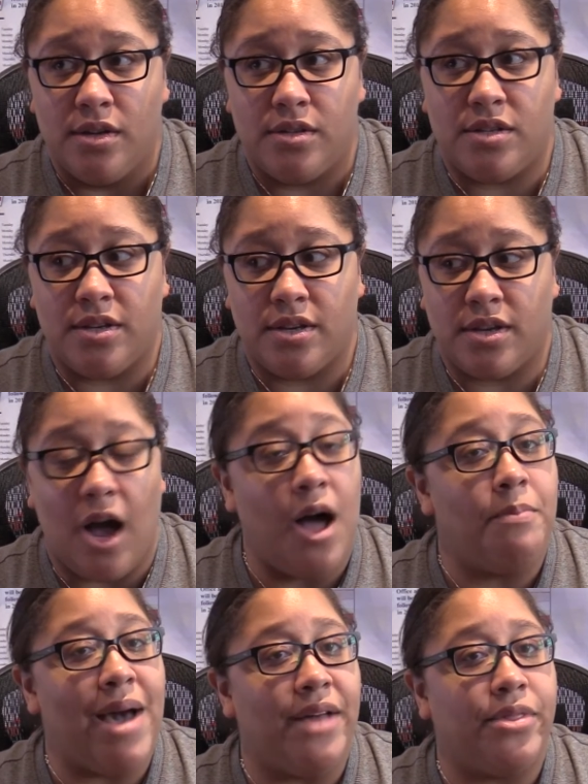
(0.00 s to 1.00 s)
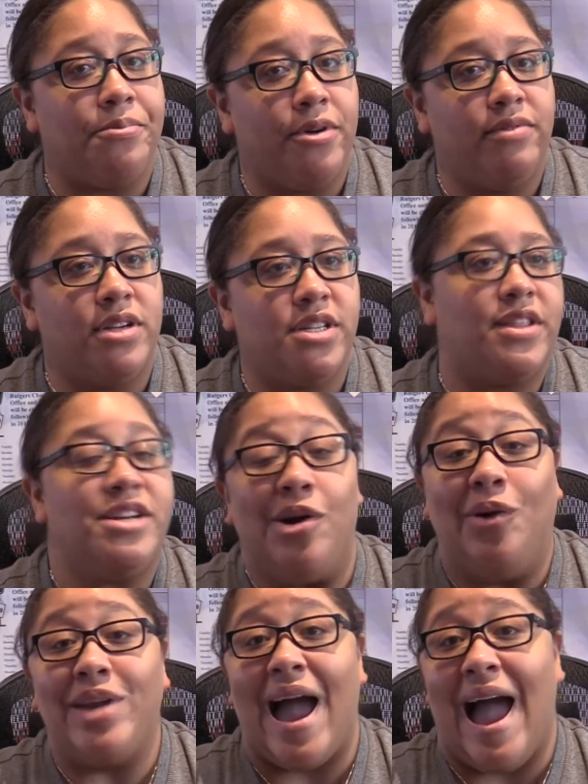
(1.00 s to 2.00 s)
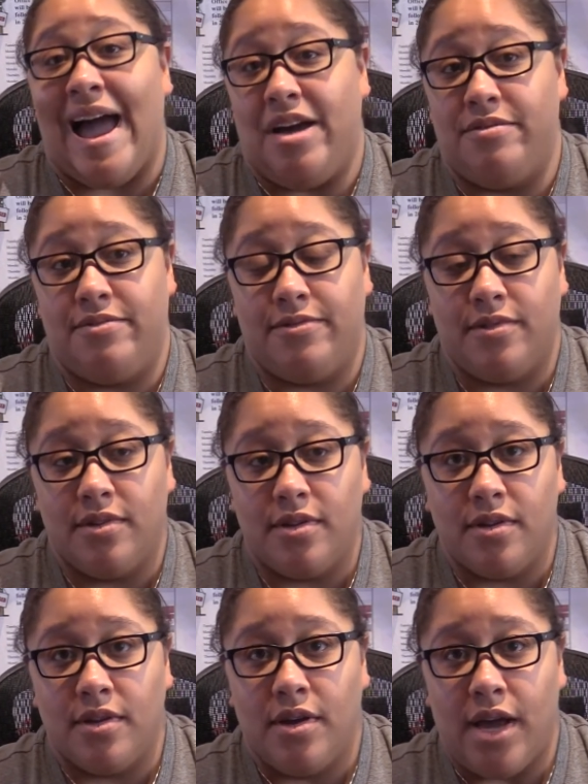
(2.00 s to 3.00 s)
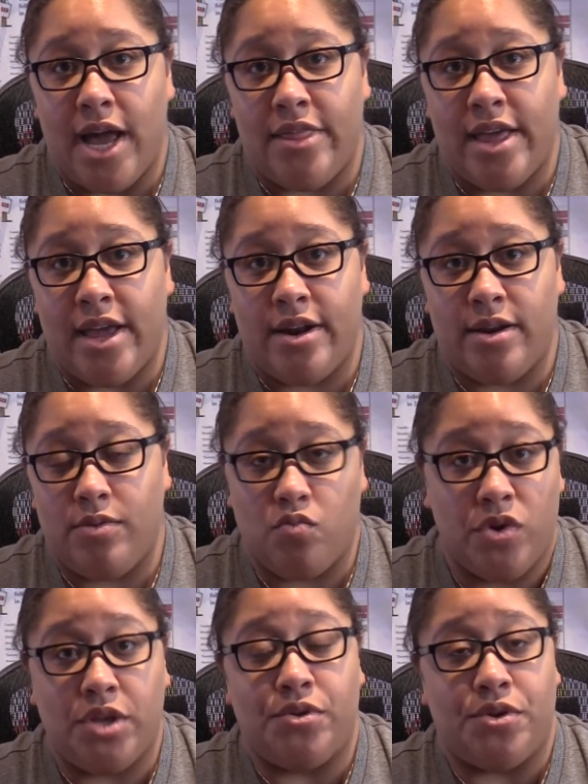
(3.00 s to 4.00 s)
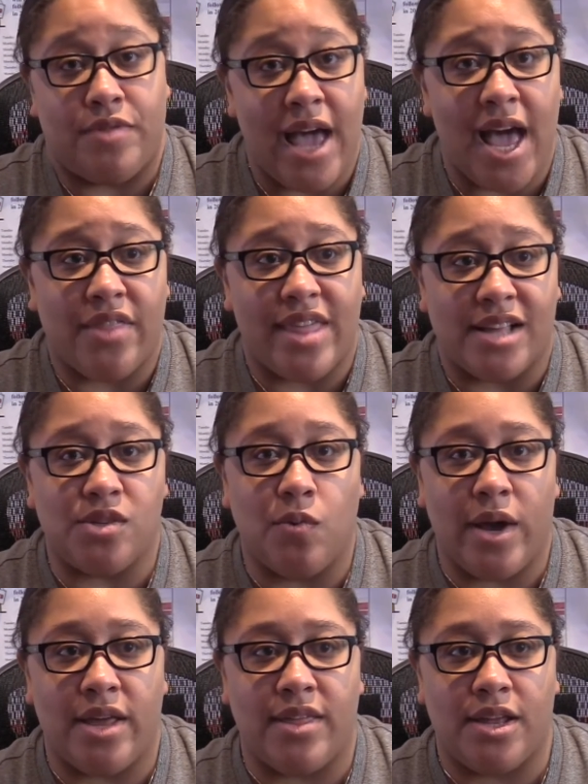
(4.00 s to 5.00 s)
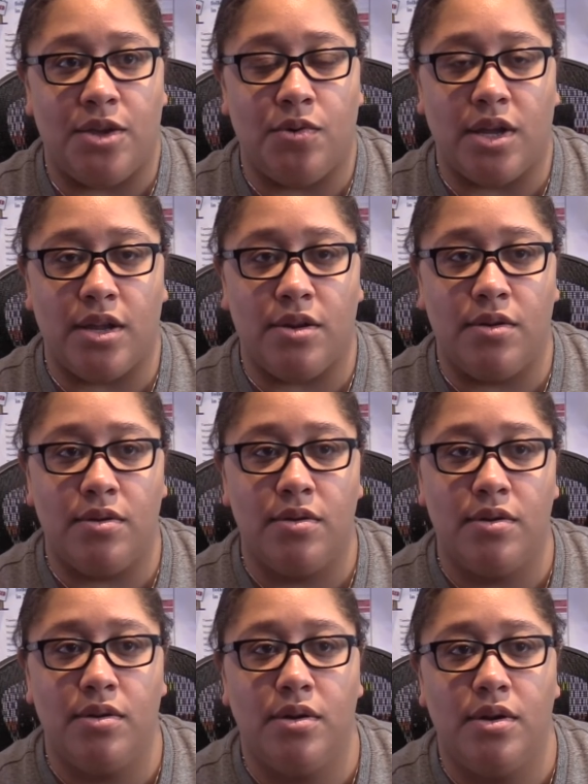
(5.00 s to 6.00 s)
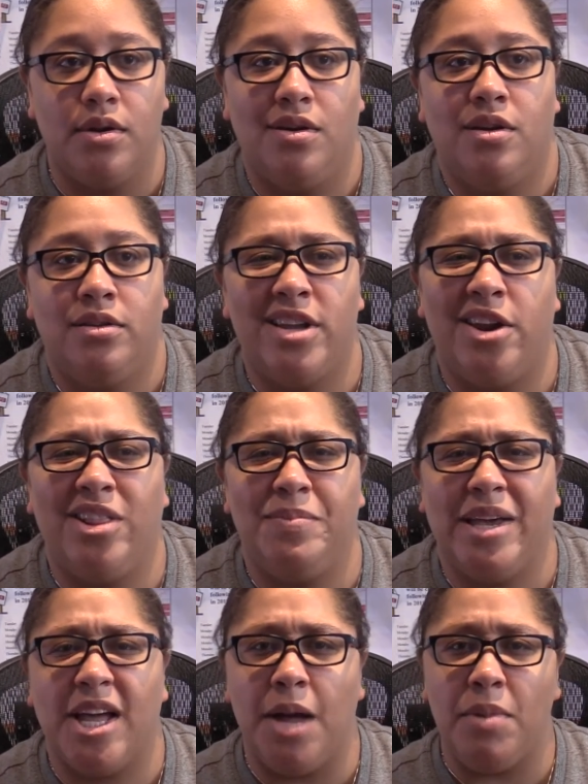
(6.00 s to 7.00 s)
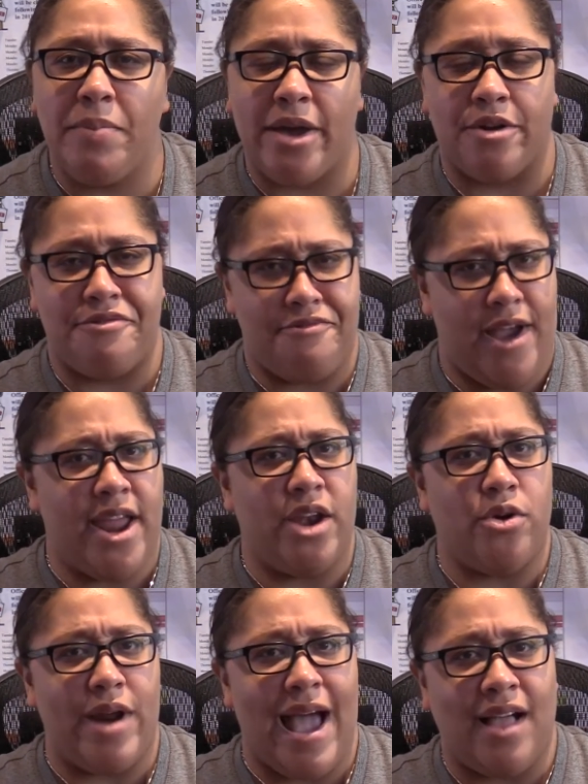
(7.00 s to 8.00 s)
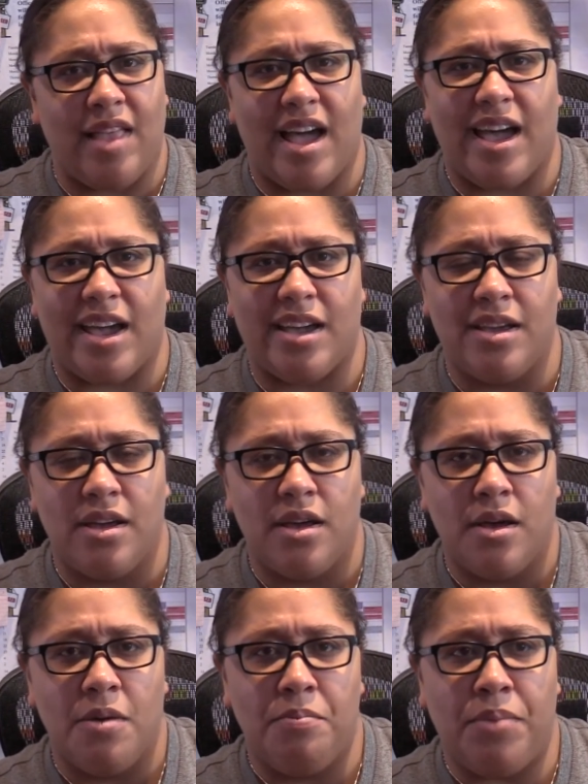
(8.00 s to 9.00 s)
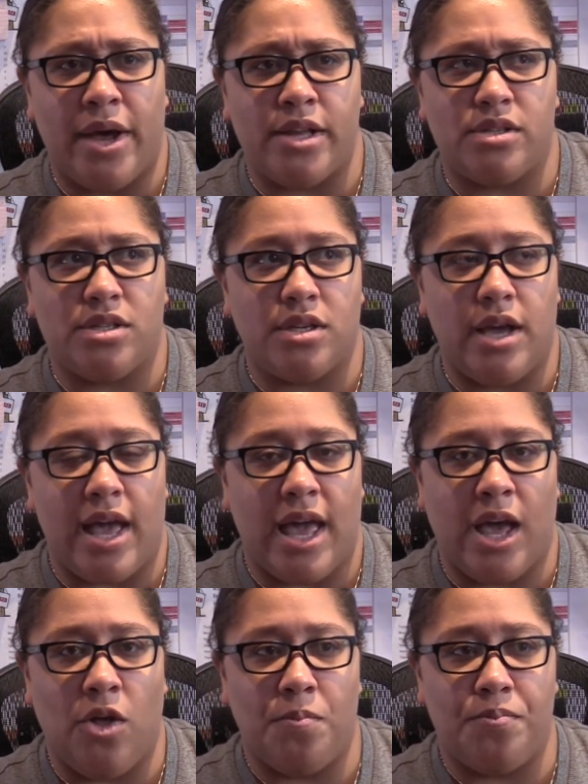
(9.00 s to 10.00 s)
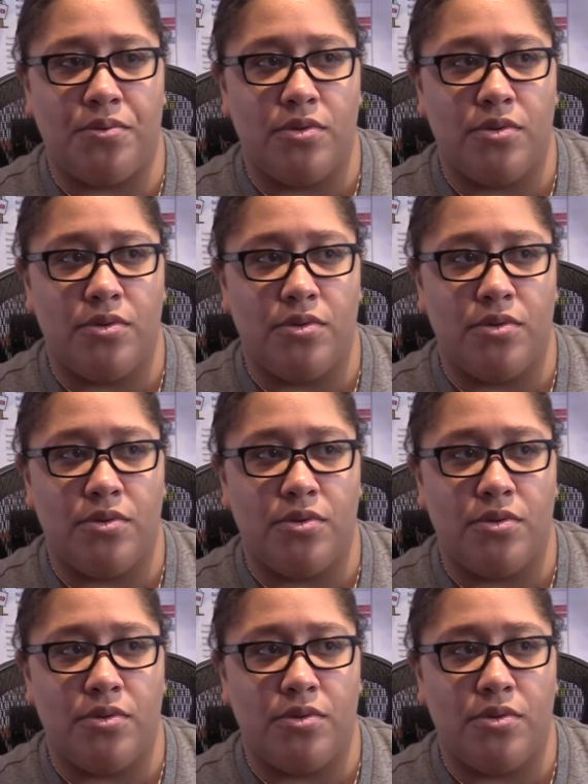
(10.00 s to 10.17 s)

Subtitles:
to combat the privilege that they don't have. And then when you do that, that's a way that you can not only become a better friend or ally, but to help